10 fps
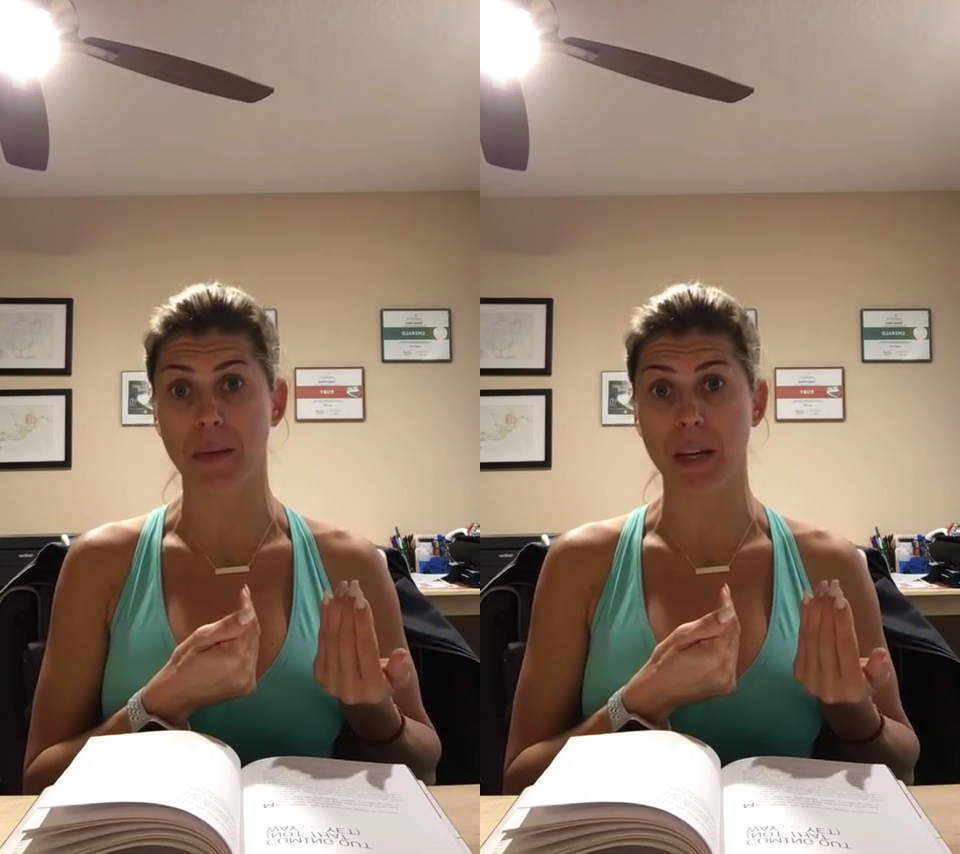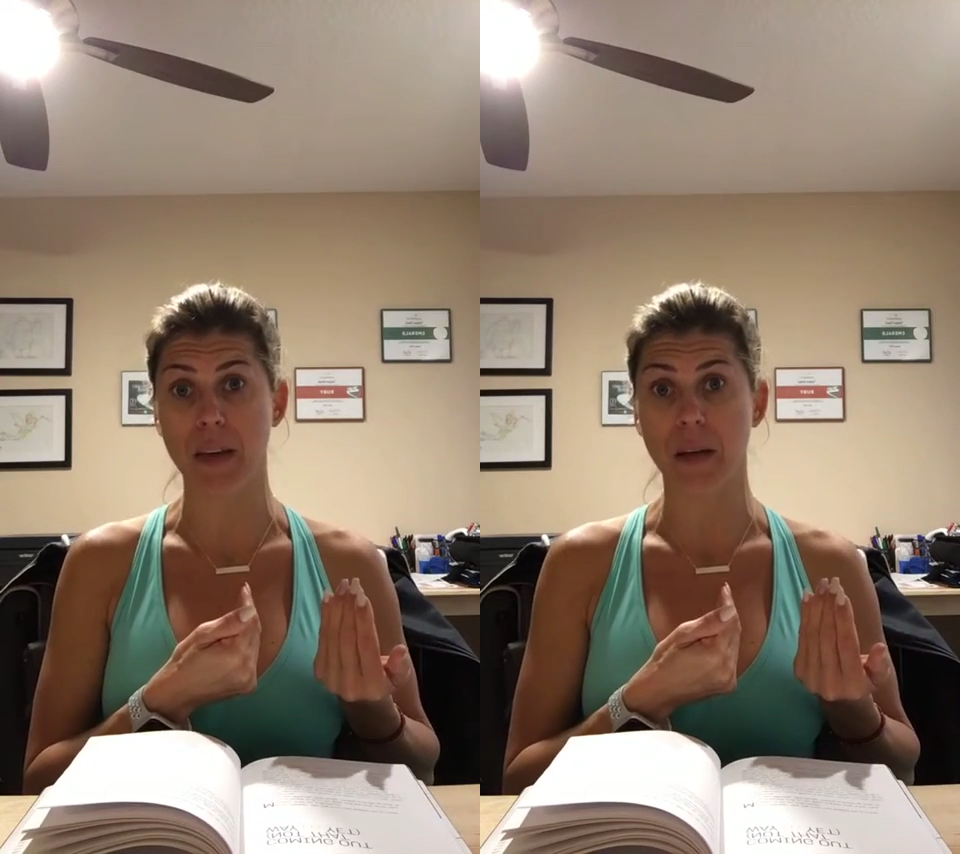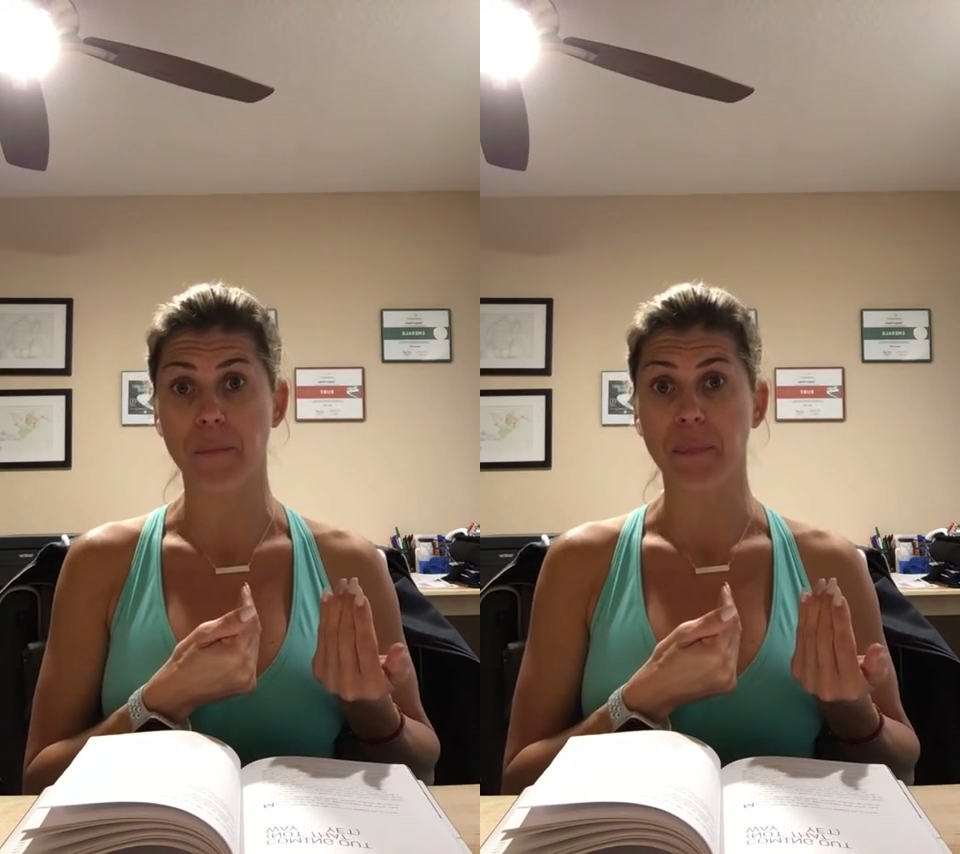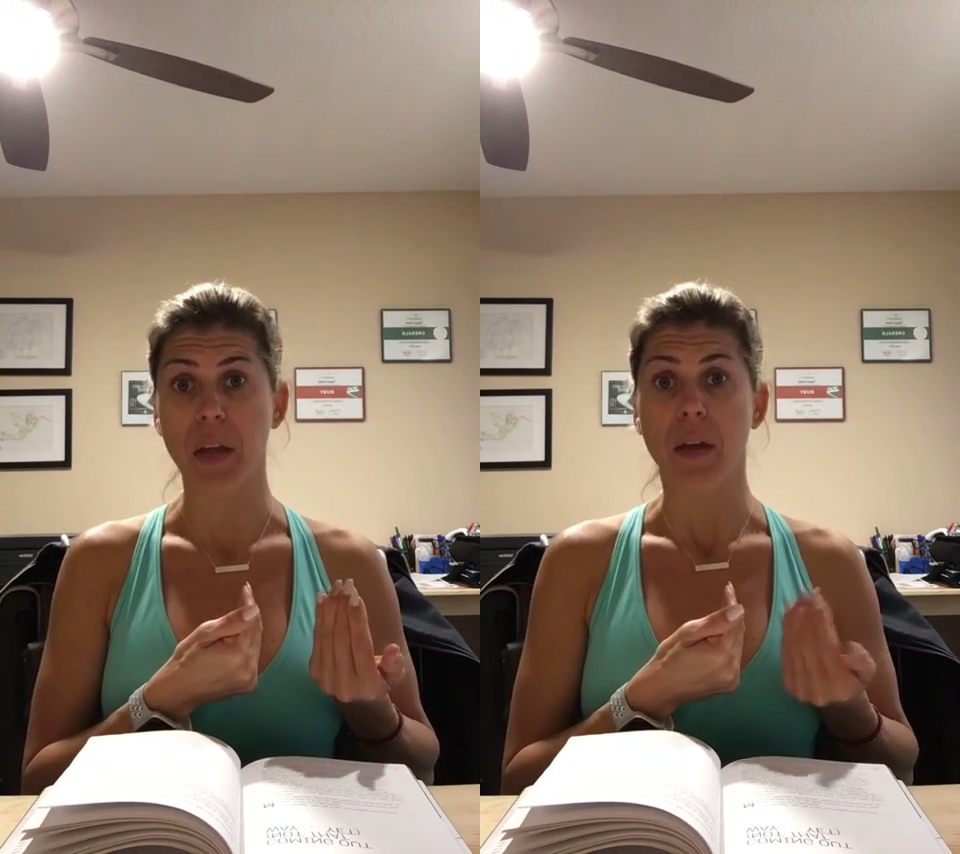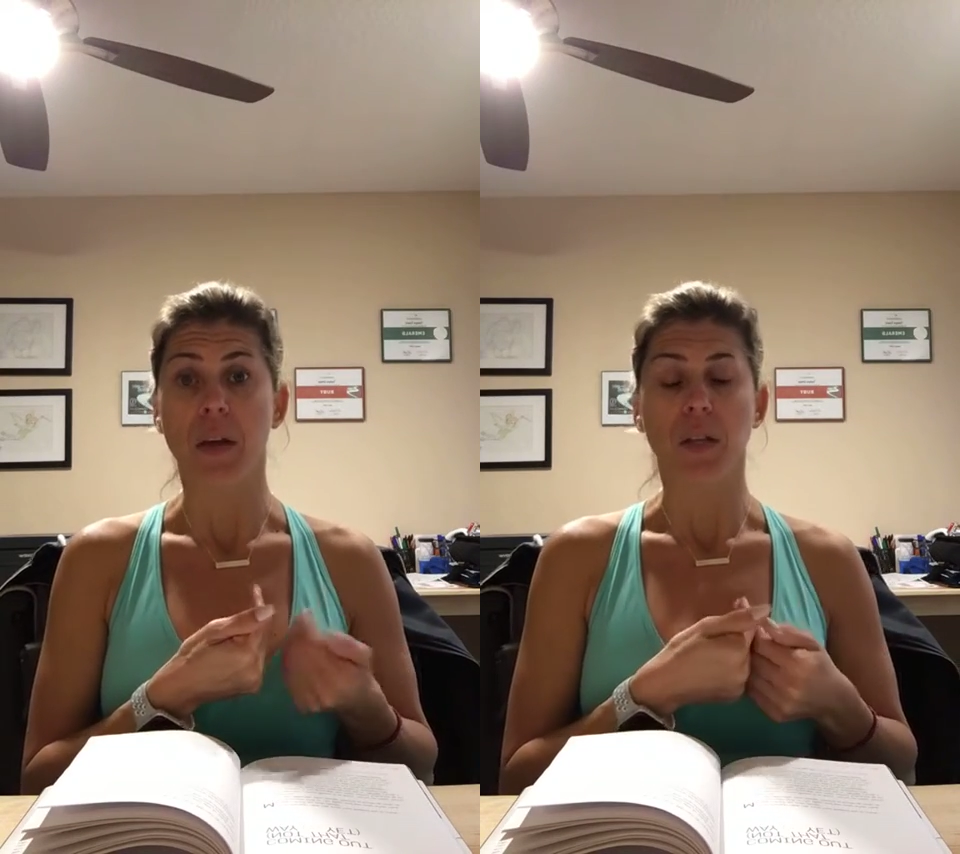be.
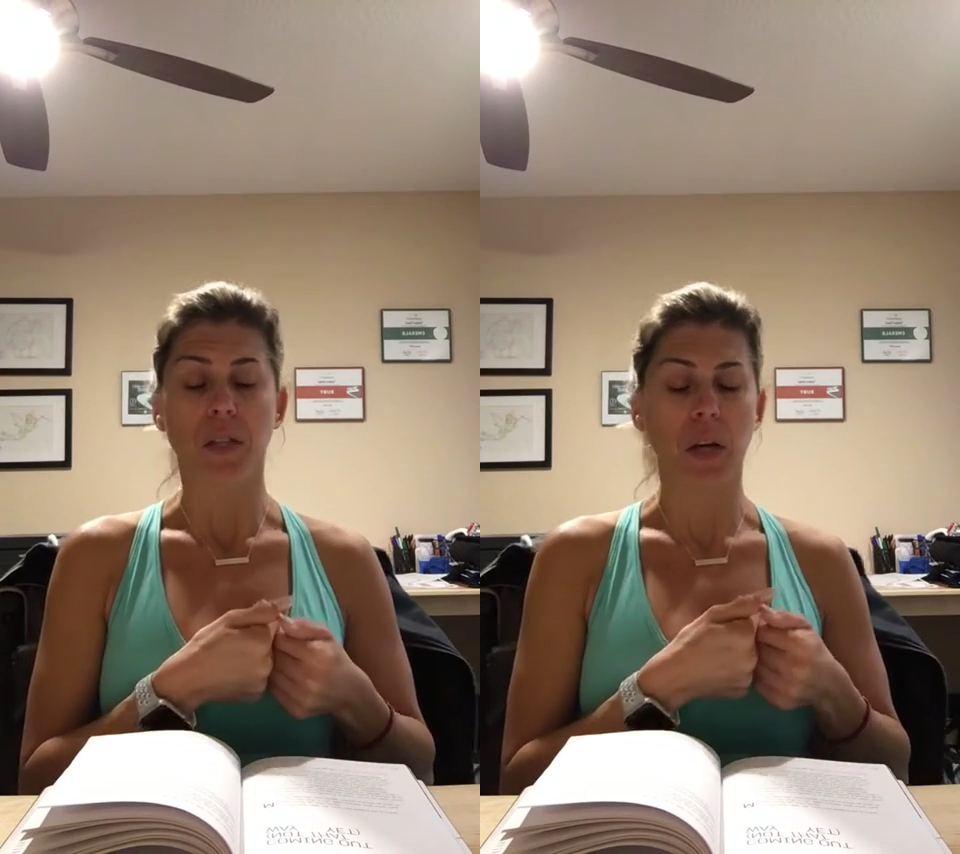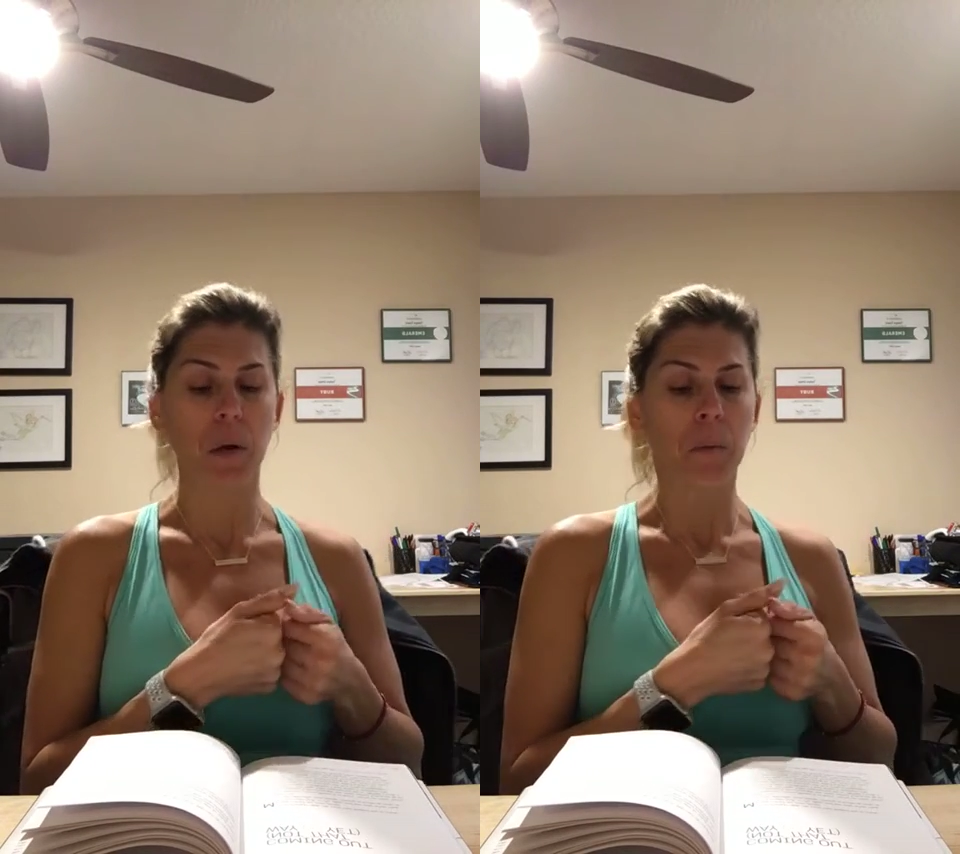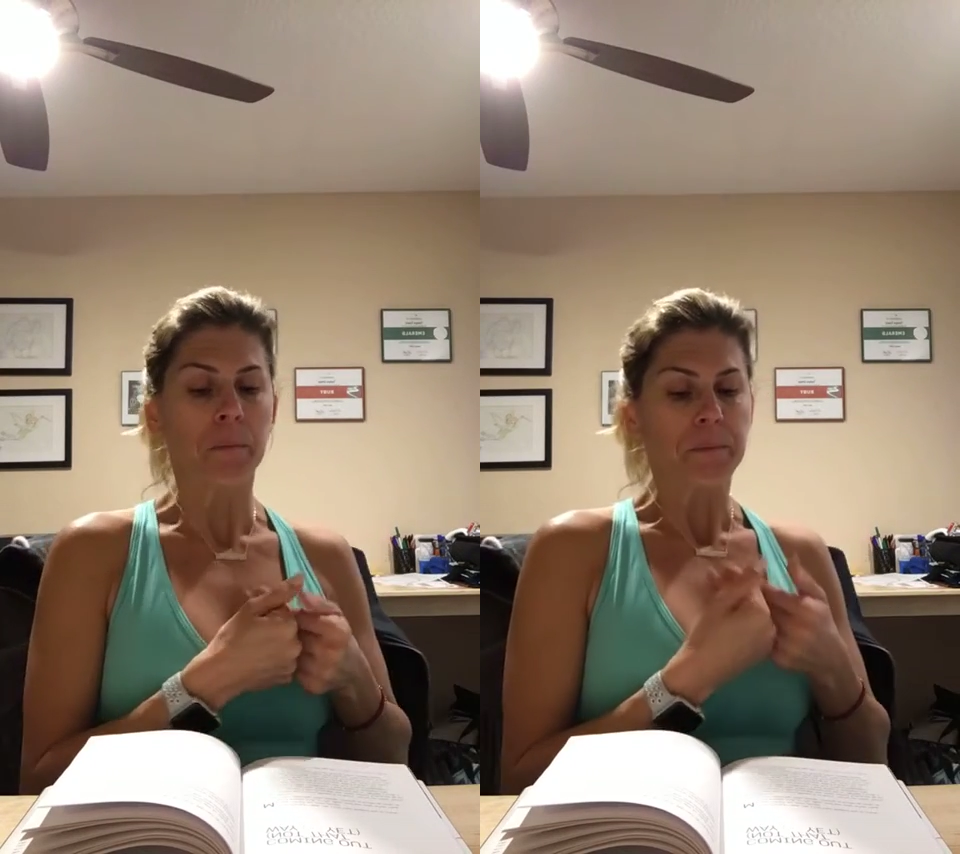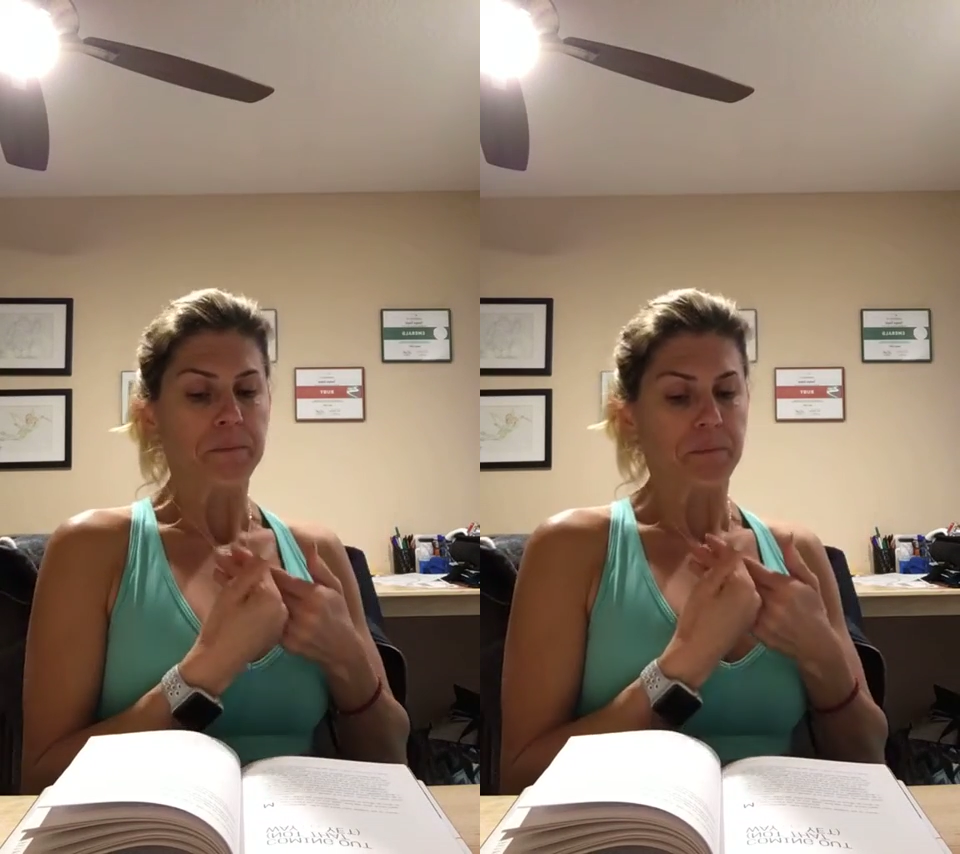So